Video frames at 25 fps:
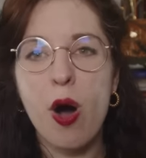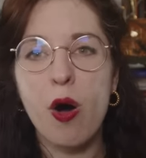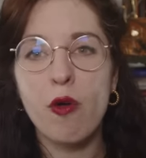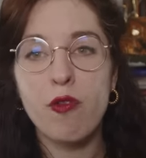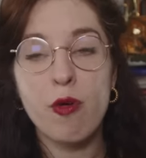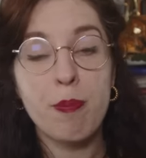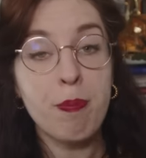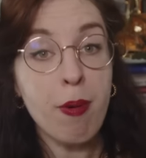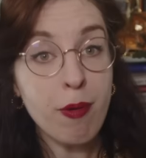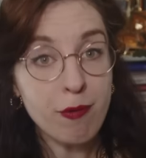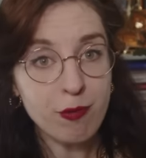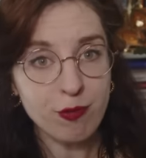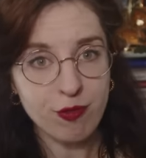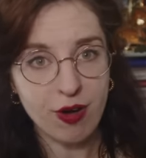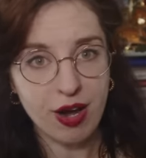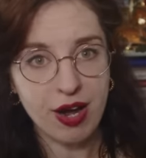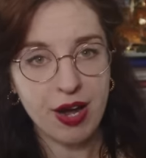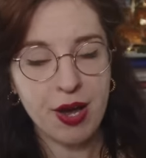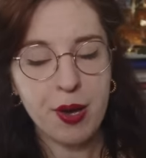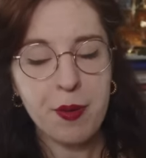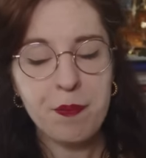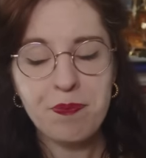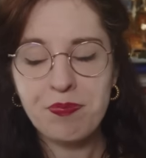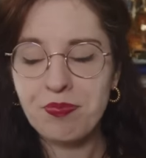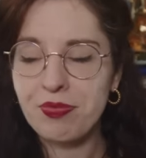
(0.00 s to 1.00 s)
of a
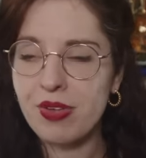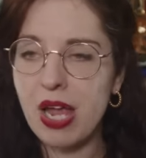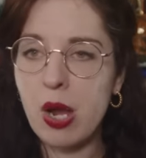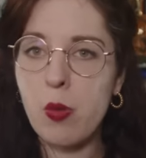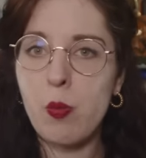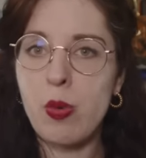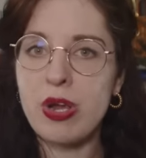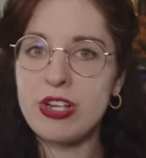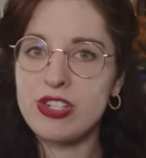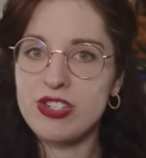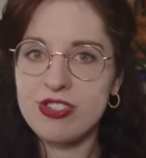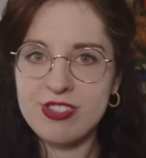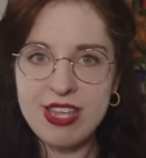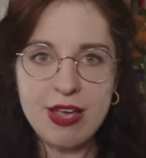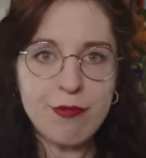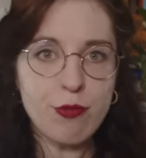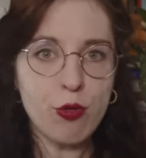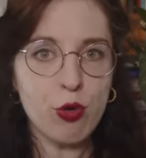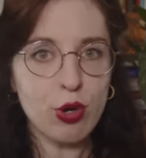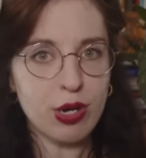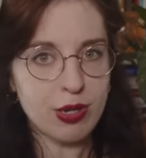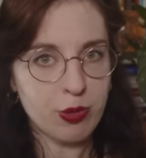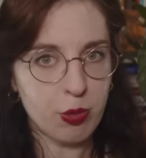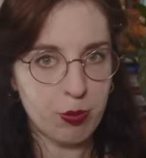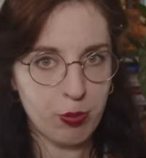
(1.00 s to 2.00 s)
bonfire in which
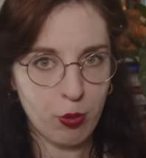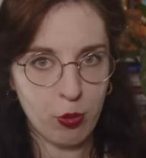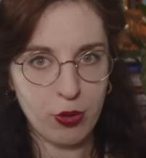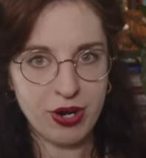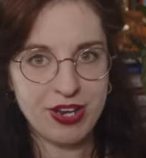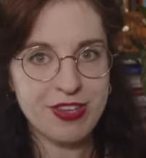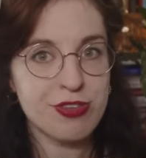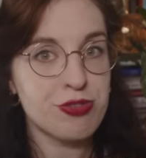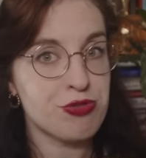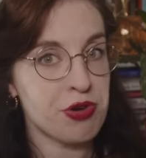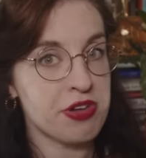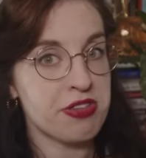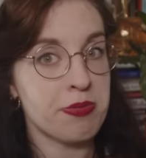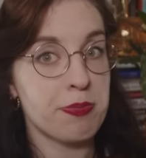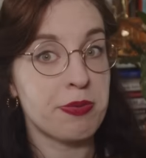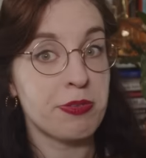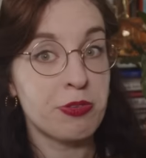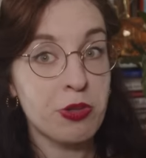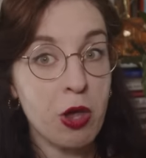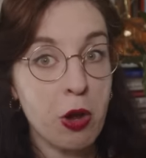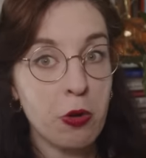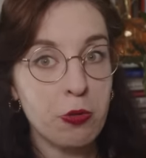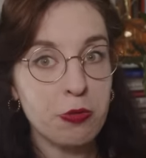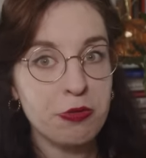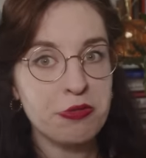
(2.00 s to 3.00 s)
several little boys dressed up
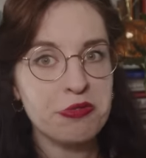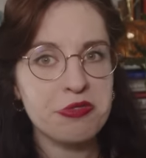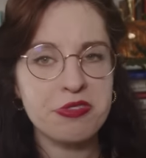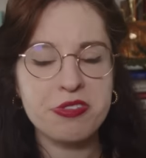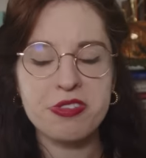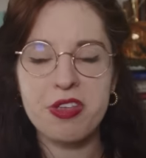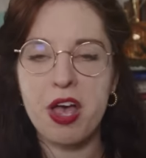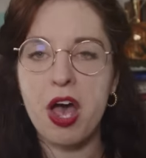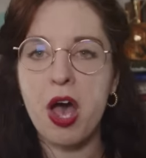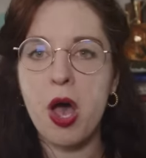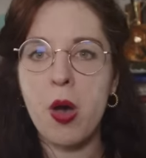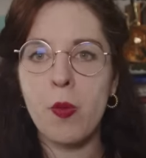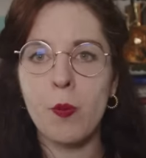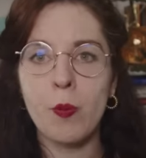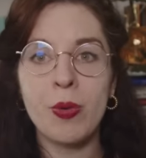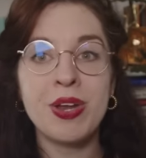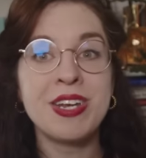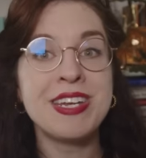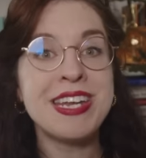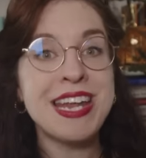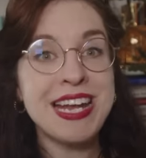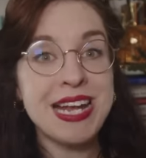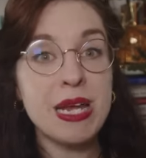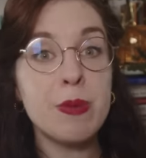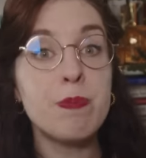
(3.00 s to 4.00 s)
as ghosts were
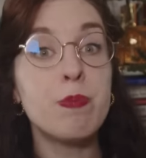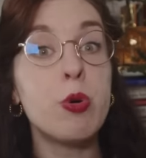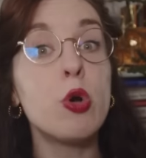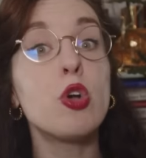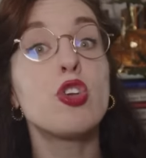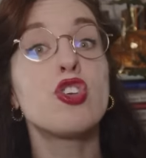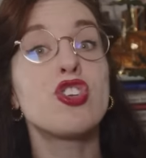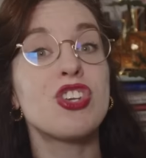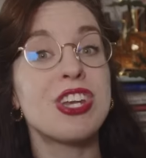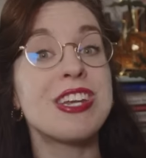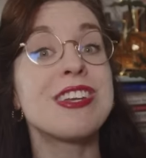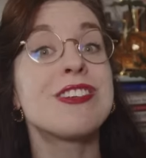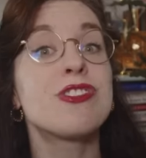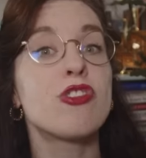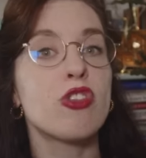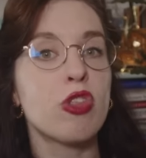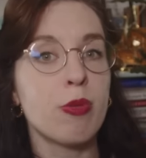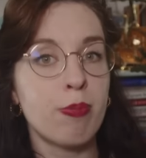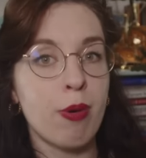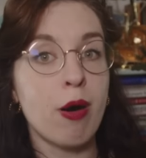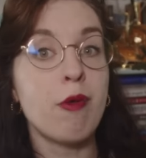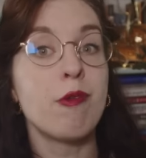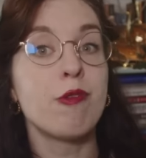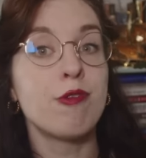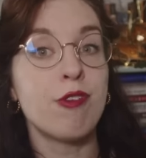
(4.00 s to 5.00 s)
nearly pushed into
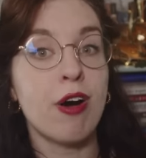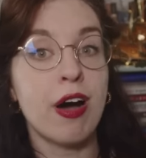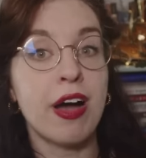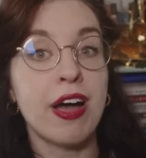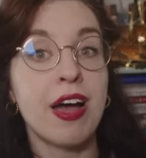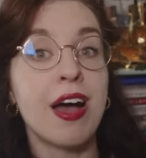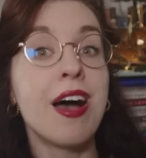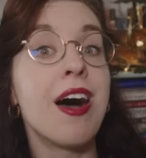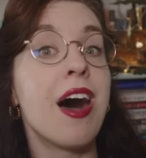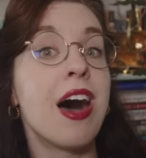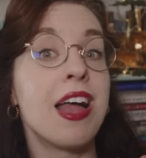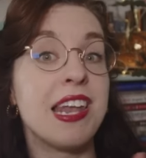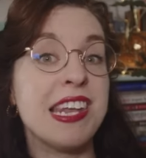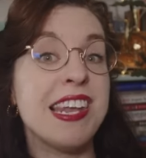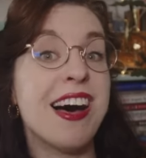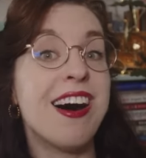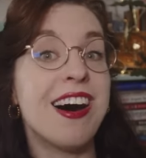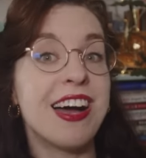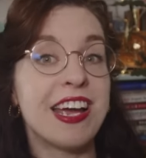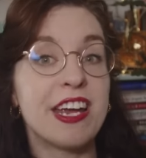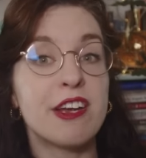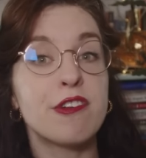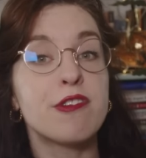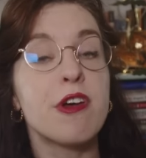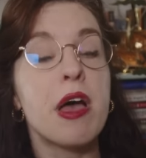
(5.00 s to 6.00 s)
the bonfire
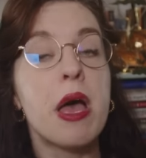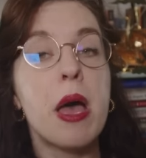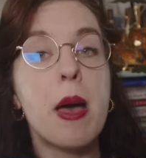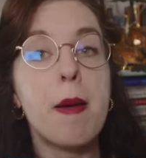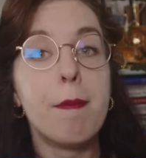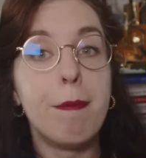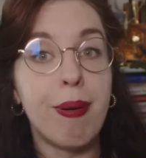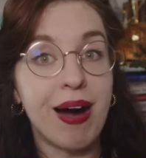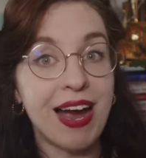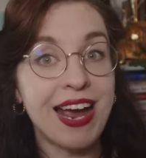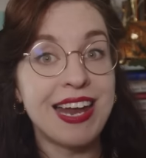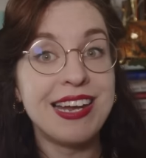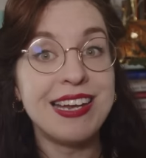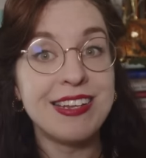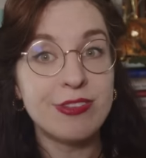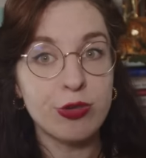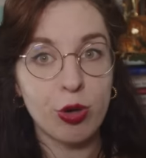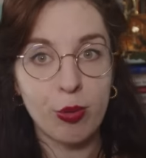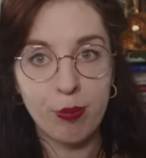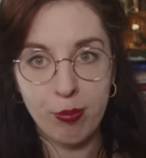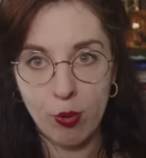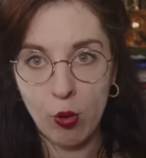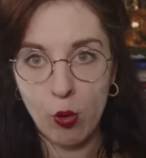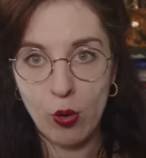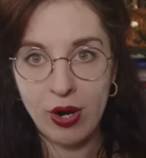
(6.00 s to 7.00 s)
alive by a
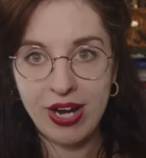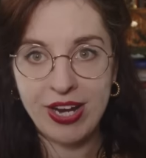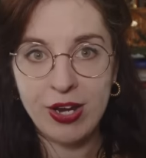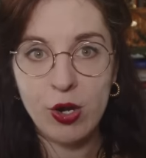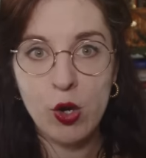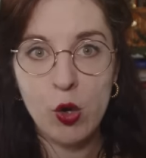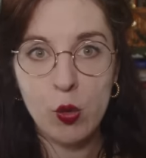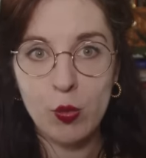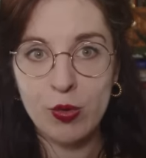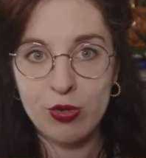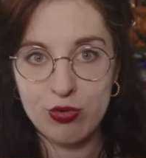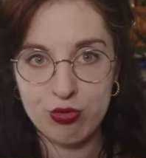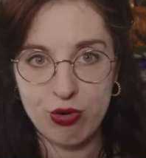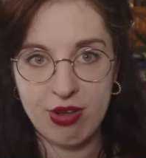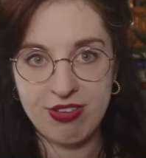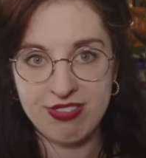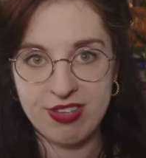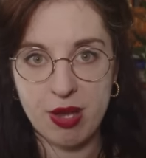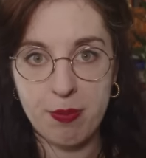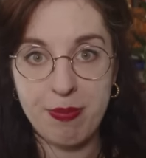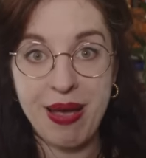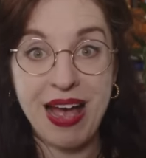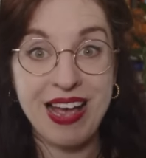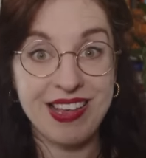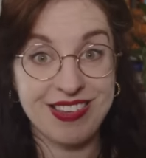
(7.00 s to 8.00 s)
little boy who was
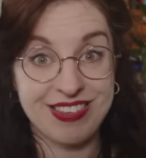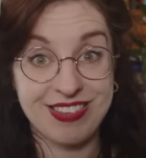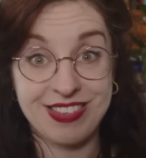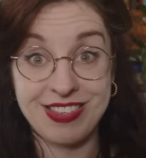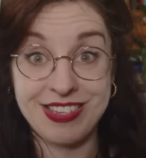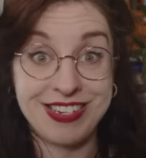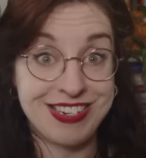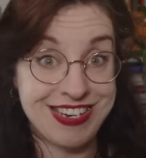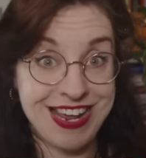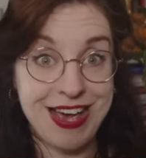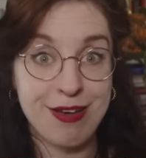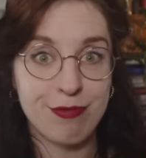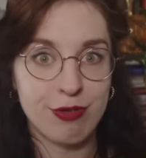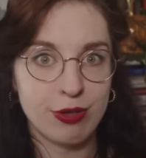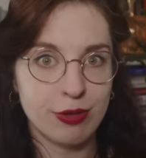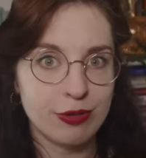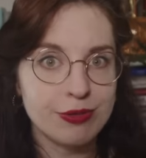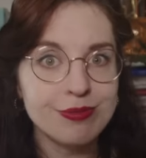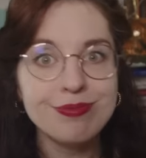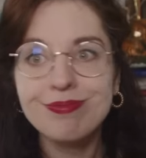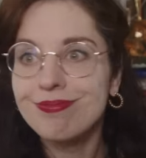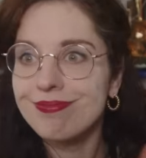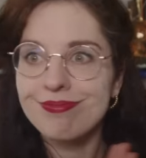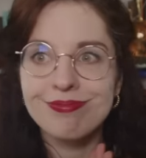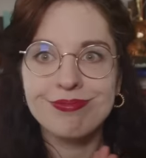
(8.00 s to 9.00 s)
dressed up as the
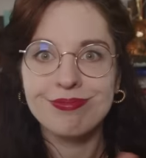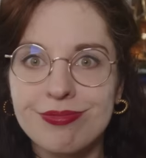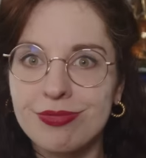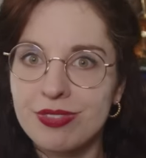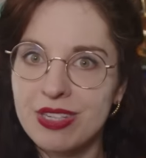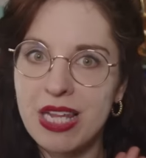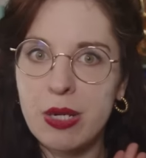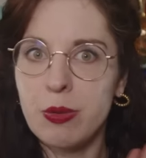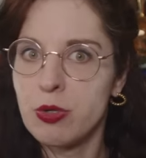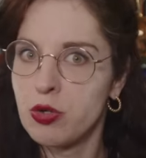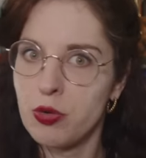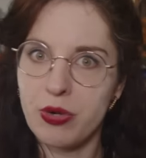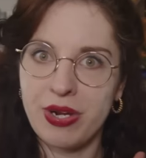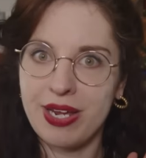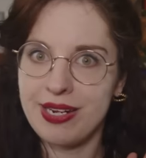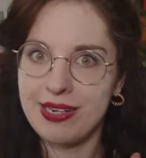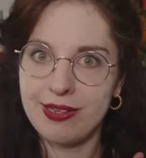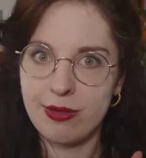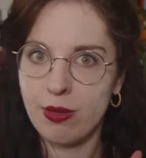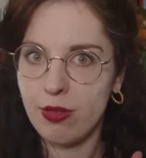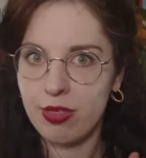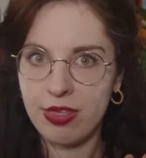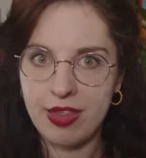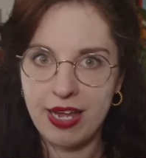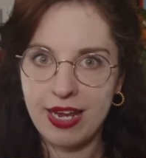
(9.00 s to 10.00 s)
devil. They were doing a
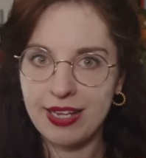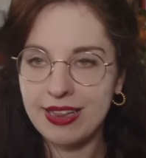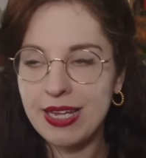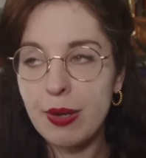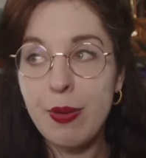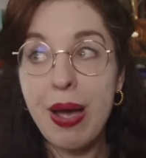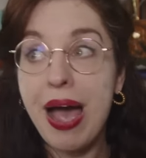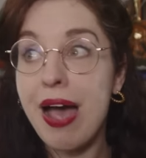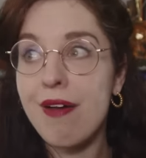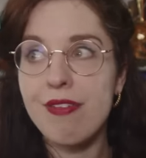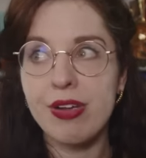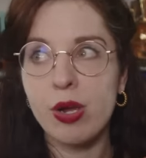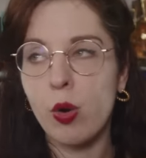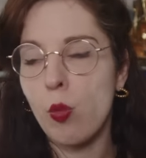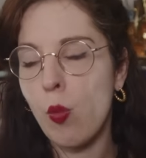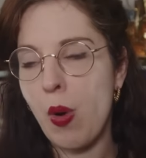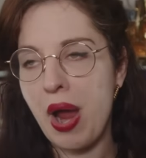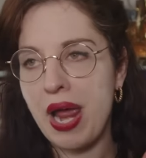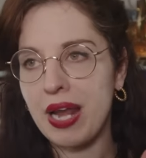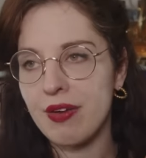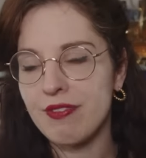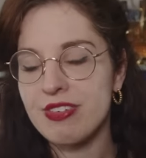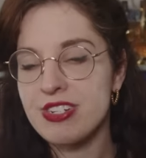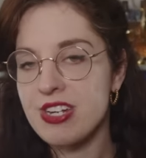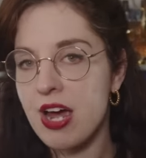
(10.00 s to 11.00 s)
little thing. They were having a
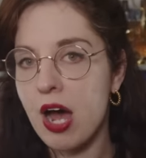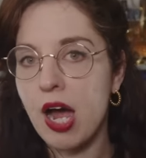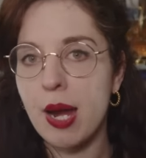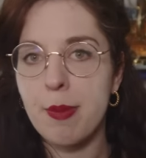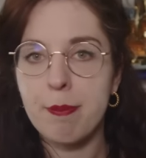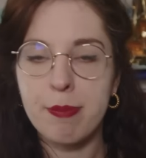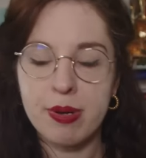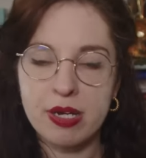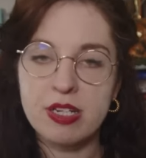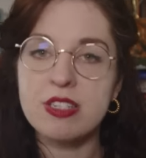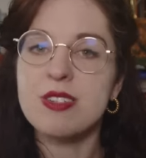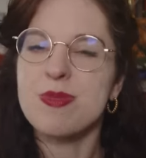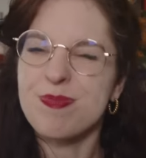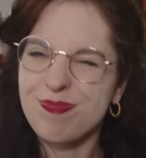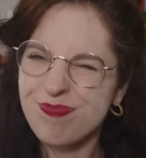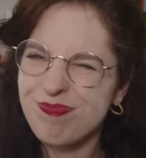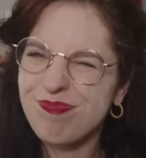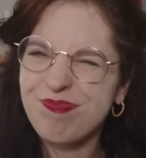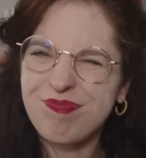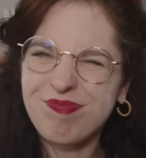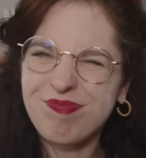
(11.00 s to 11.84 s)
whale of a time, but